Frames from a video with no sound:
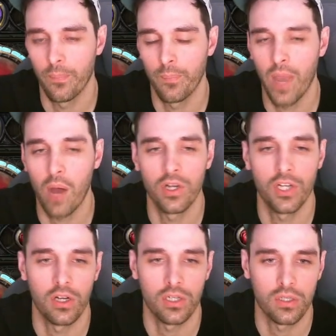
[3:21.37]
power
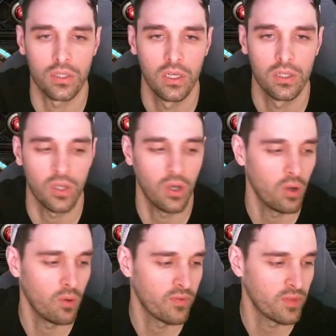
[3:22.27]
charges.
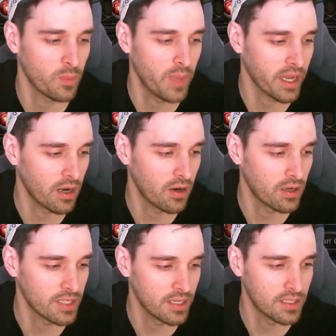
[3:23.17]
So if we look back at our
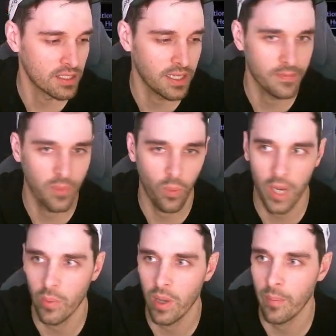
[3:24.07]
ascendancy, why do
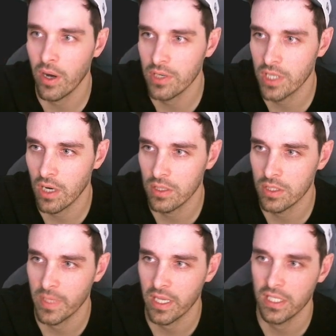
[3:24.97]
we want power charges?
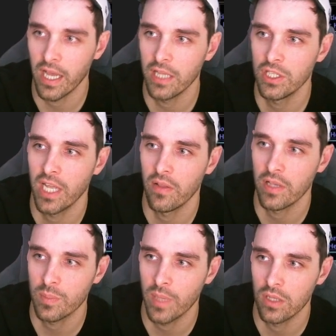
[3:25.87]
Because
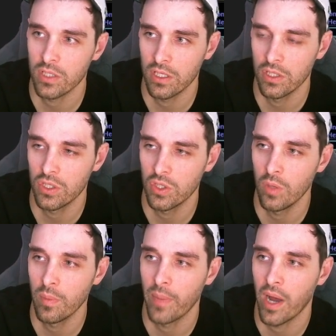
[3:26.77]
non-channeling spells
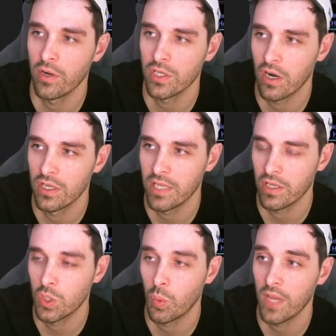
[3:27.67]
consume a power charge,
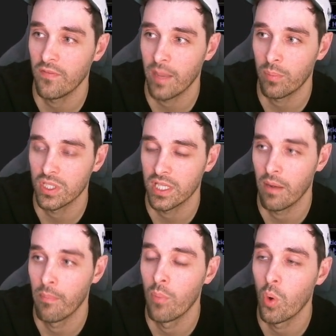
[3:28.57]
dealing
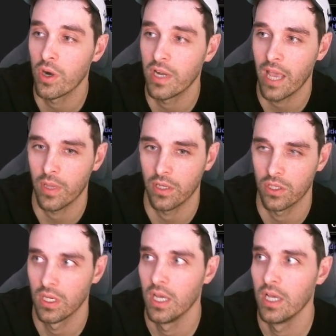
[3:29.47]
25% more
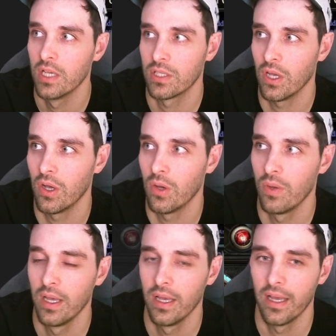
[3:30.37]
damage. So
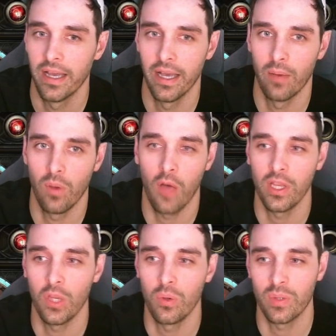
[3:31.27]
all
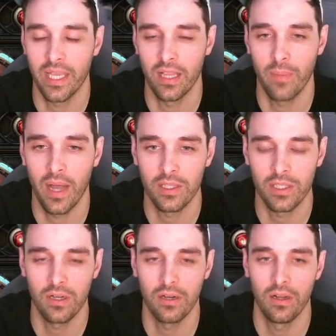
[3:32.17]
we do is we kill a
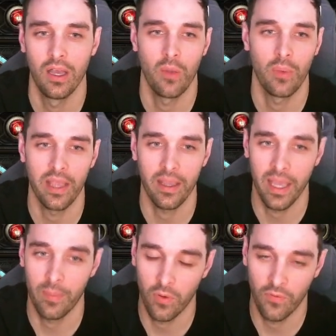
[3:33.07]
monster, we
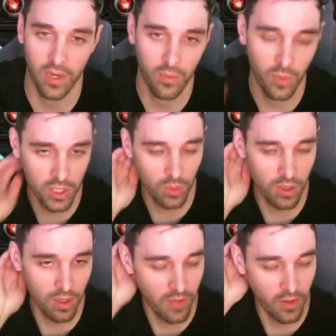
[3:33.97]
hit profane ritual
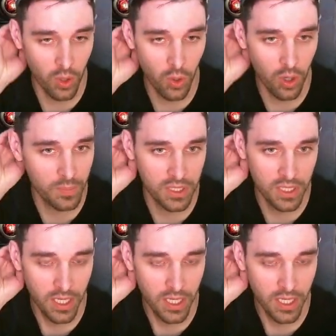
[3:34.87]
on their corpse,